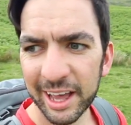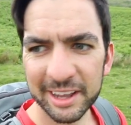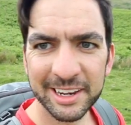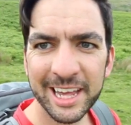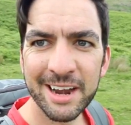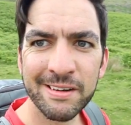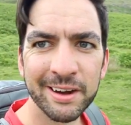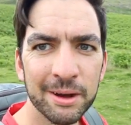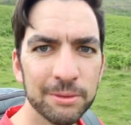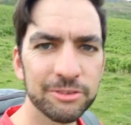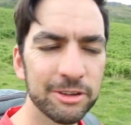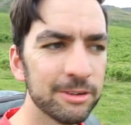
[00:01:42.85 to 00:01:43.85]
I can hear it
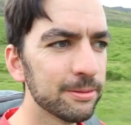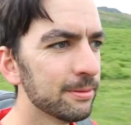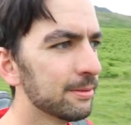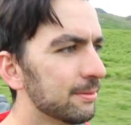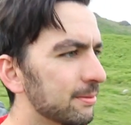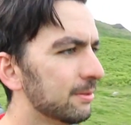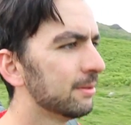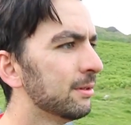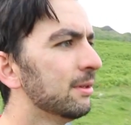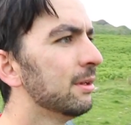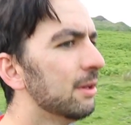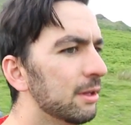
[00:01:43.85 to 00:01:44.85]
now, so
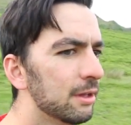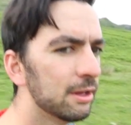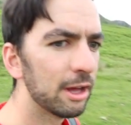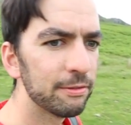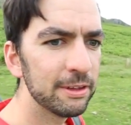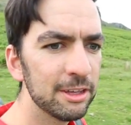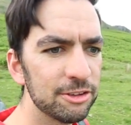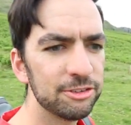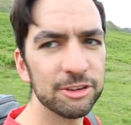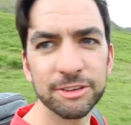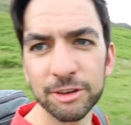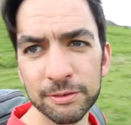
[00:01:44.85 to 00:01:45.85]
I think it's
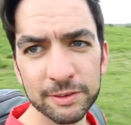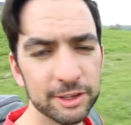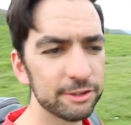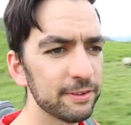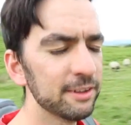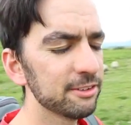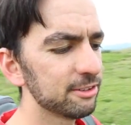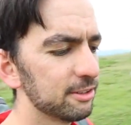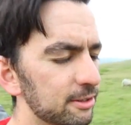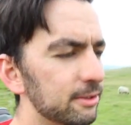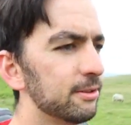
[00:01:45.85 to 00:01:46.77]
just over this fence.